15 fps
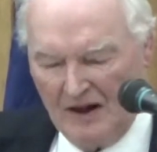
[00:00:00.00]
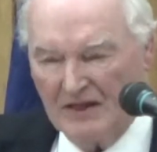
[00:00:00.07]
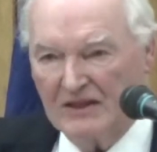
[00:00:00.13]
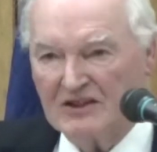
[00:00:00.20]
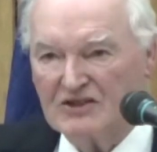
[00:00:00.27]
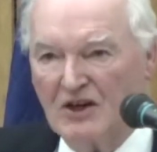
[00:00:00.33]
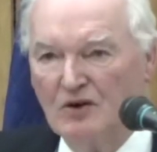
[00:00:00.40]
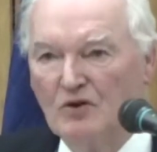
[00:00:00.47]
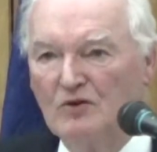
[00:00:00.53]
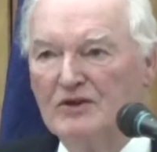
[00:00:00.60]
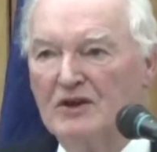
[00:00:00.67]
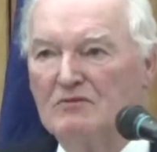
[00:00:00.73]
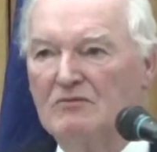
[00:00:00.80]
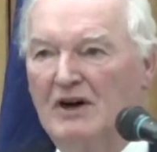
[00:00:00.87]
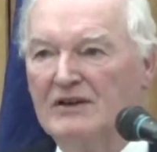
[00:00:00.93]
There's an
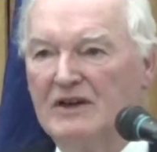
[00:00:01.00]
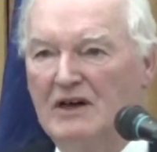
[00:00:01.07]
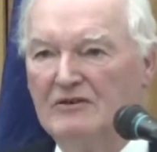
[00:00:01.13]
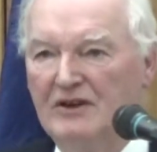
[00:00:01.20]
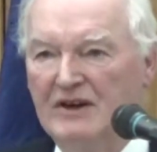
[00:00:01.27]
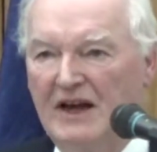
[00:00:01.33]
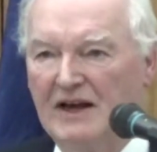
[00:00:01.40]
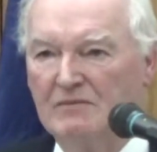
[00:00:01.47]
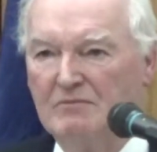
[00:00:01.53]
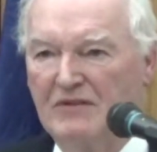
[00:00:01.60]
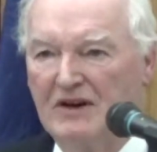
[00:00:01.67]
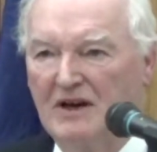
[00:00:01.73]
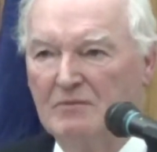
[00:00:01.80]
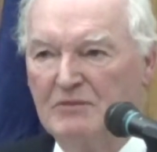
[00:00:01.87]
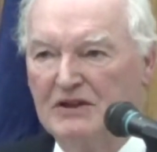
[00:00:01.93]
older one down in
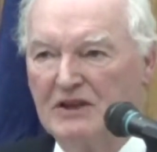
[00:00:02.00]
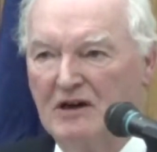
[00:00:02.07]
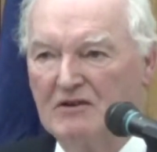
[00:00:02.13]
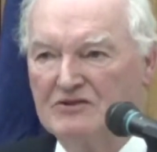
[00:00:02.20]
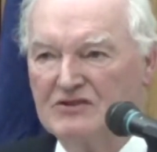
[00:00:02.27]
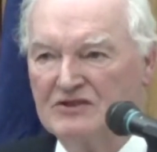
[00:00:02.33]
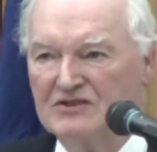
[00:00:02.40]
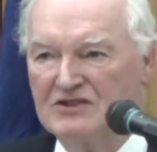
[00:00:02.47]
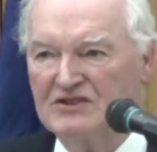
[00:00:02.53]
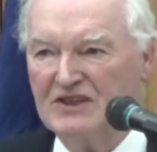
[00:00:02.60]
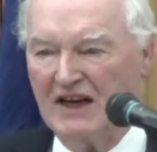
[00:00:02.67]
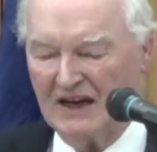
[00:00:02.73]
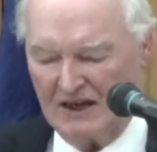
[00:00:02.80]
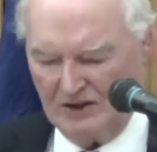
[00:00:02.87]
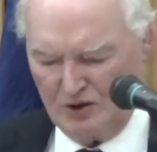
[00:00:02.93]
Edinburgh, but ours is the
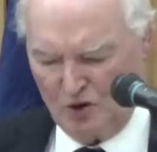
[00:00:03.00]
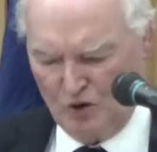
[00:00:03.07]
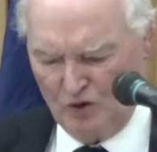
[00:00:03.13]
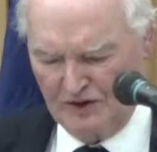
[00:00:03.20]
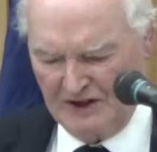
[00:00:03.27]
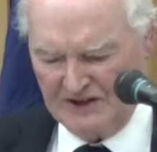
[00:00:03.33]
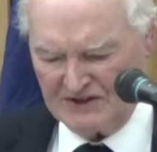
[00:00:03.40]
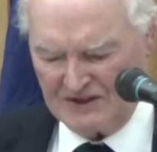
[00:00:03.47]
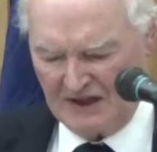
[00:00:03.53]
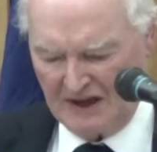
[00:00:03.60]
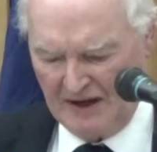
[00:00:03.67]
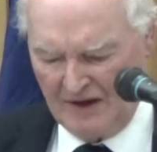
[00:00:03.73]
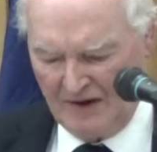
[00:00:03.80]
second oldest.